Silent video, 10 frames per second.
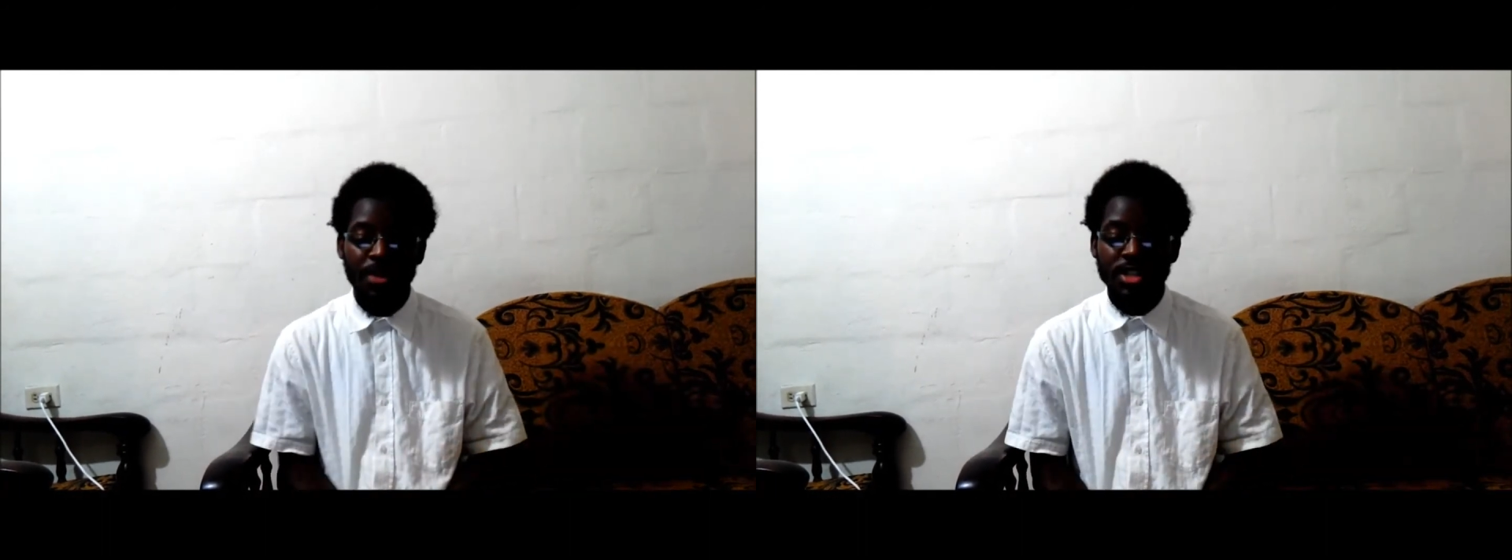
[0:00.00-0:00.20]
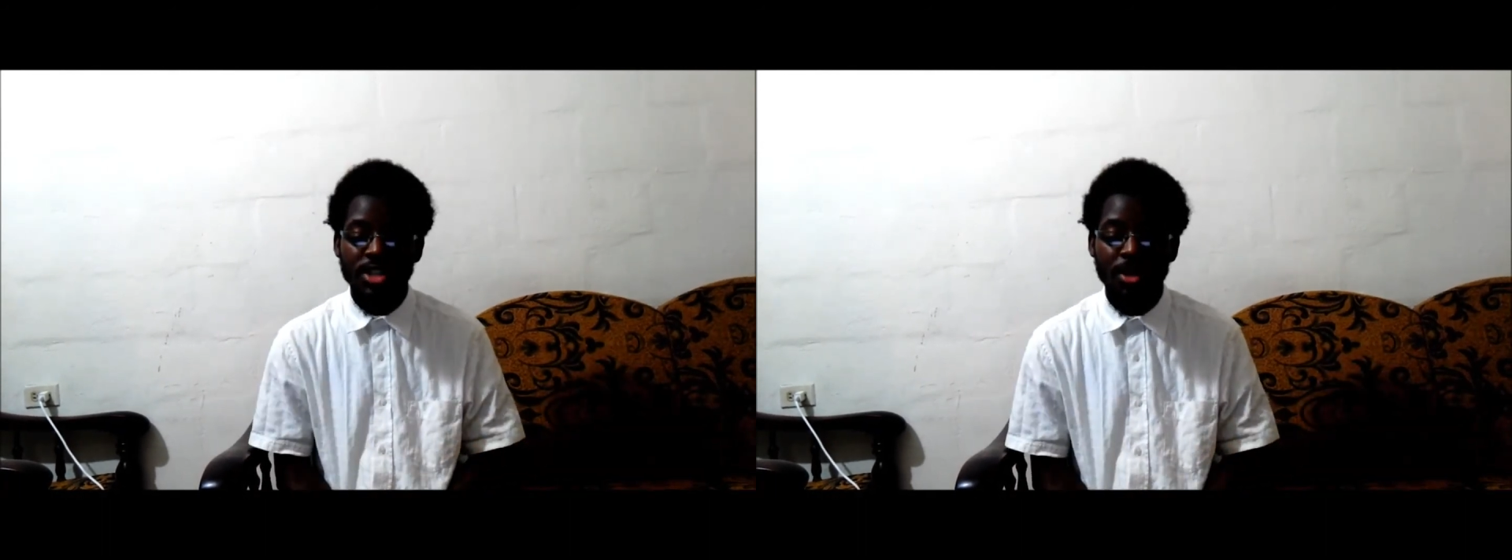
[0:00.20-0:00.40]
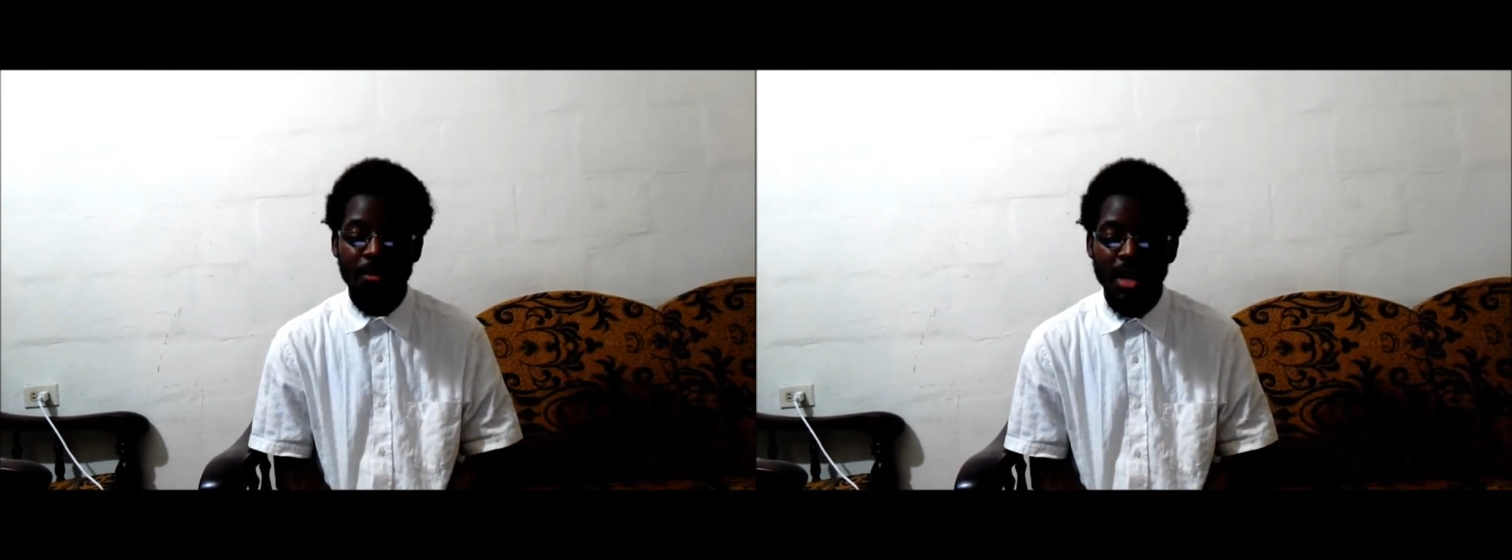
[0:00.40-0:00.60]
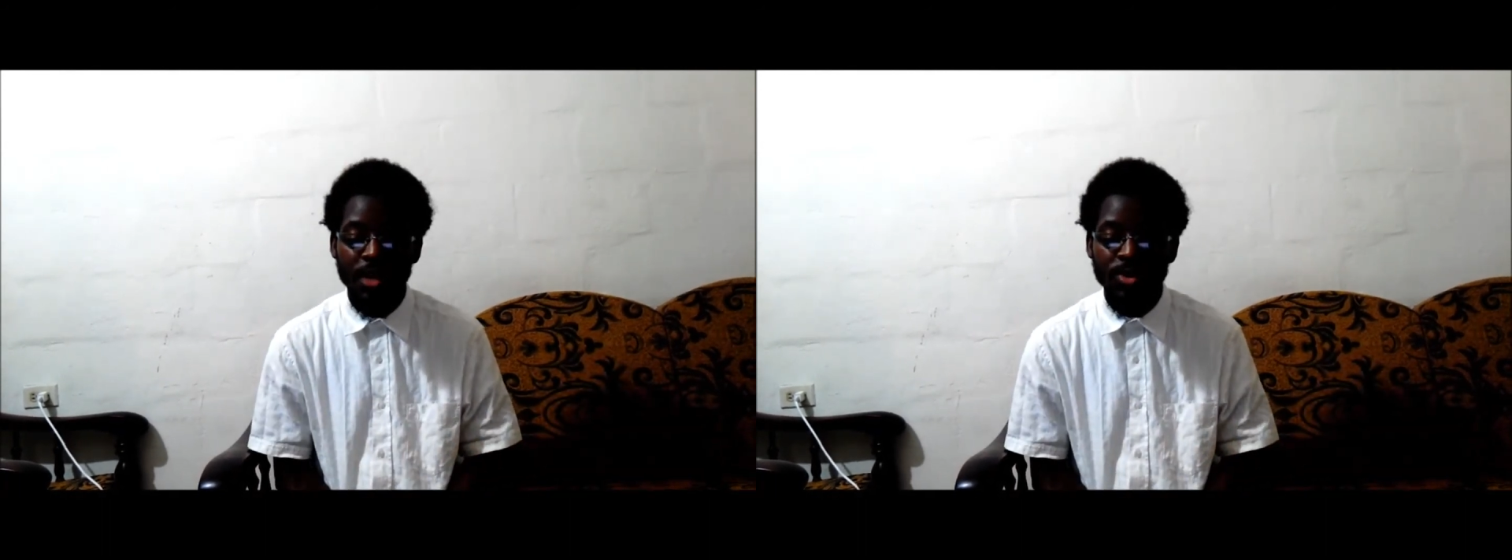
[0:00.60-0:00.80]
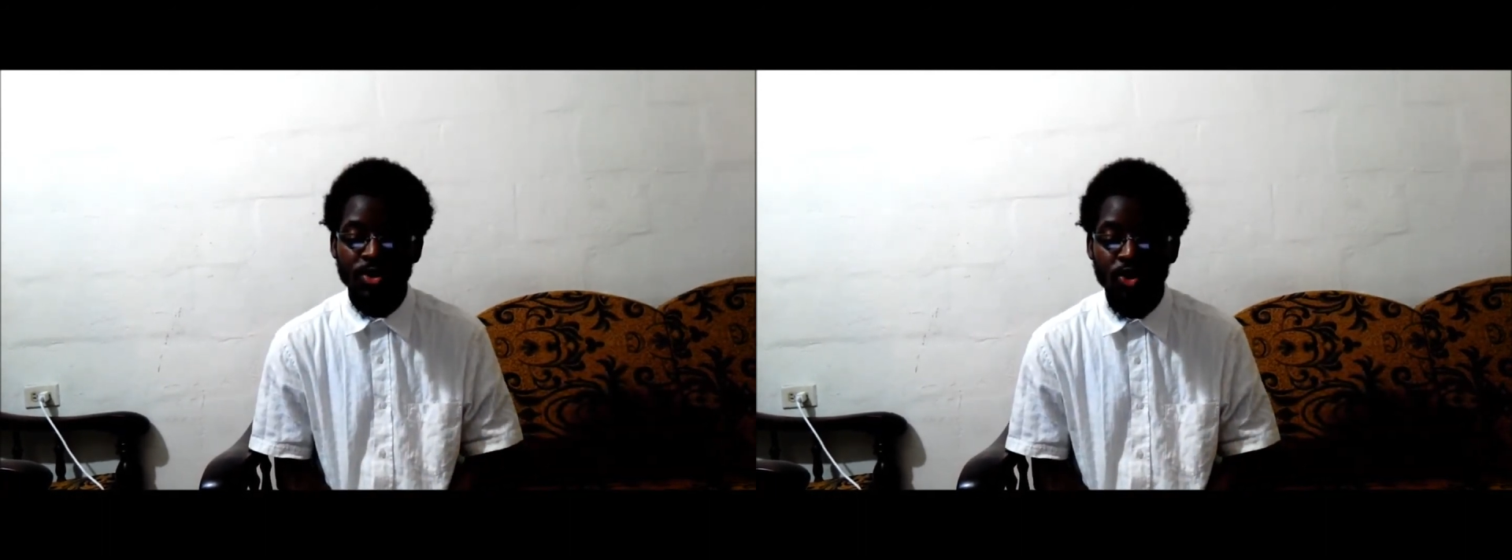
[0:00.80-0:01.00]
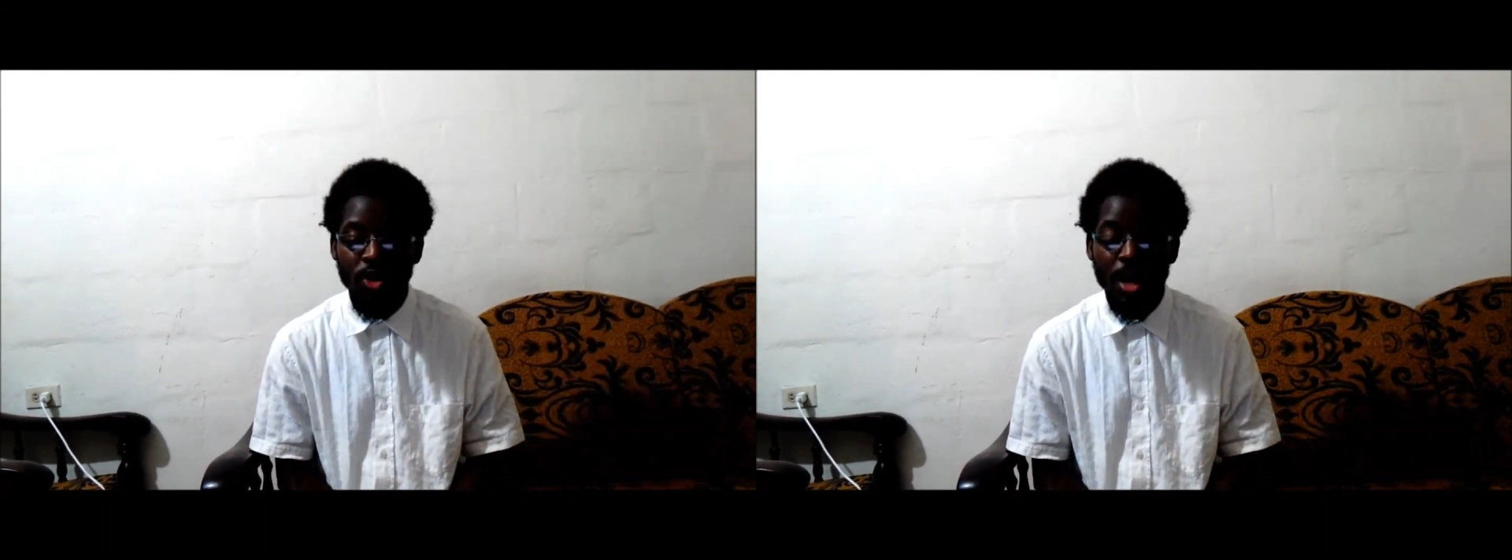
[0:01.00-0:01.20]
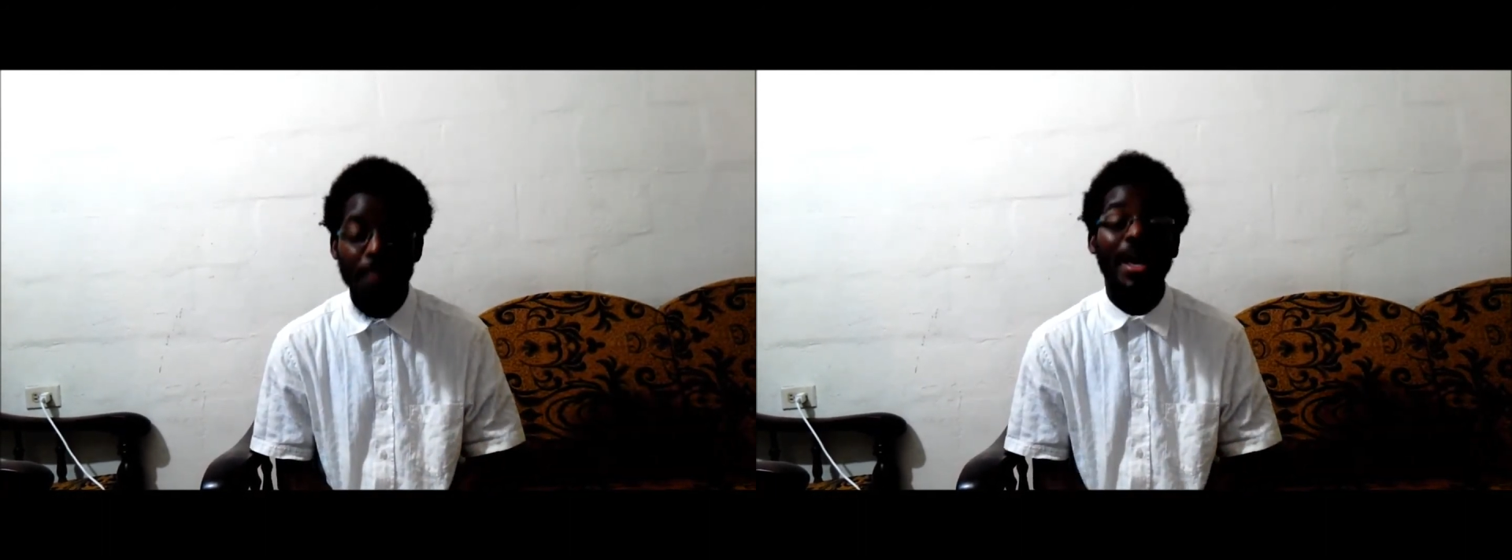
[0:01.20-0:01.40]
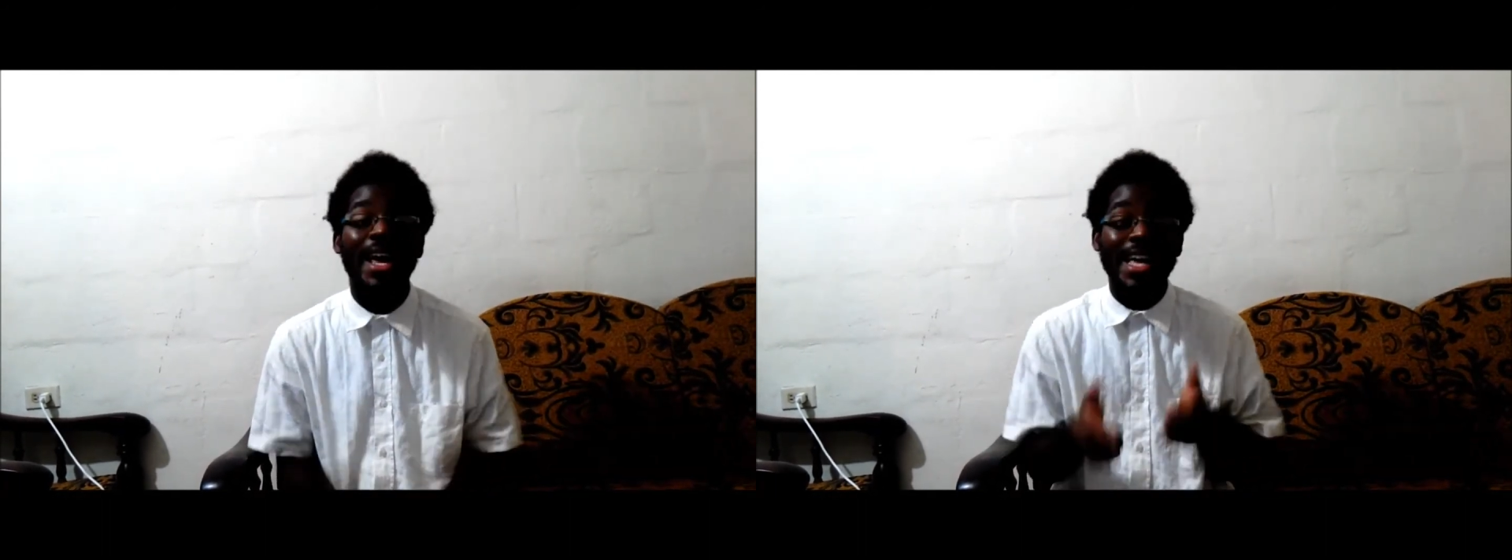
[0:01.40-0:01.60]
partition plan was drawn
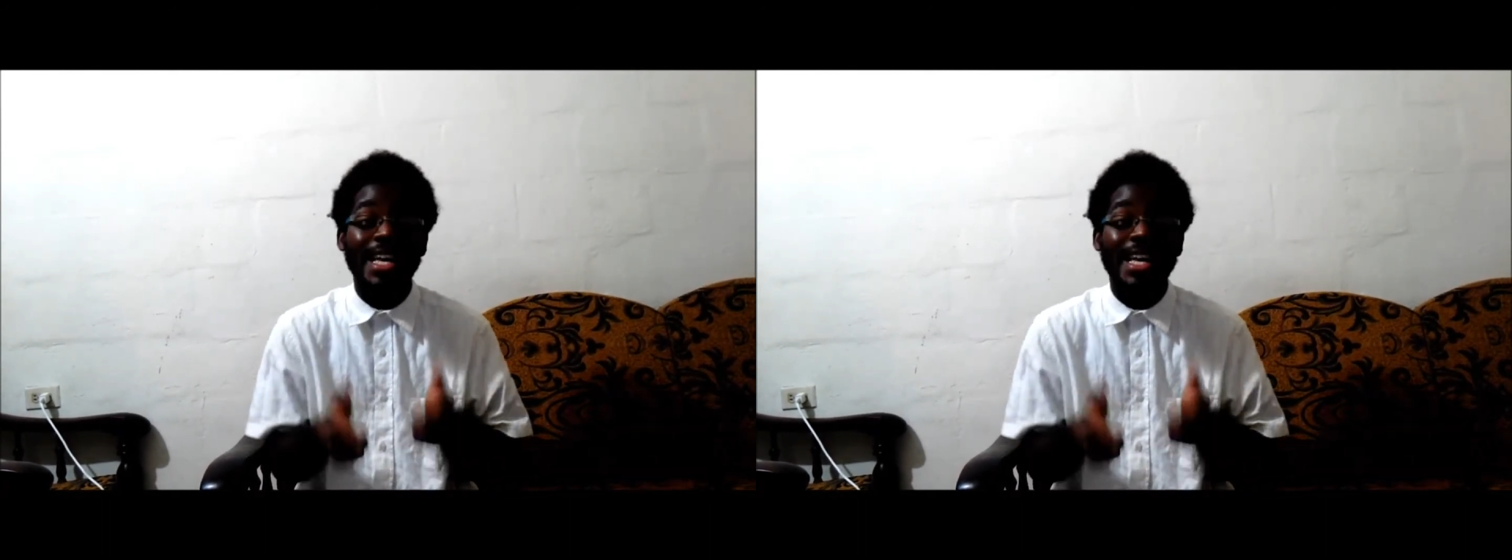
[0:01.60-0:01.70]
up,